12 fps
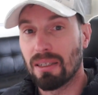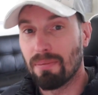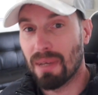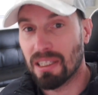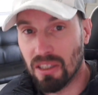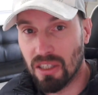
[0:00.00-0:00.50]

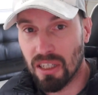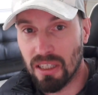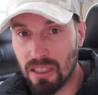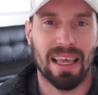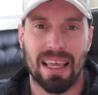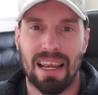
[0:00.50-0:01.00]

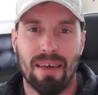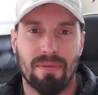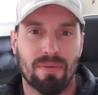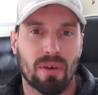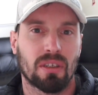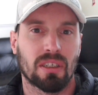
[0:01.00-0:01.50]
messages and
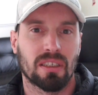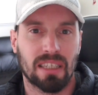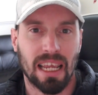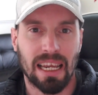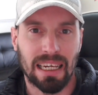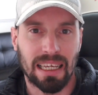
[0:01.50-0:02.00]
effort
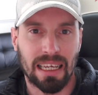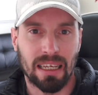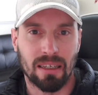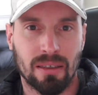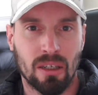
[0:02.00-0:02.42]
daily.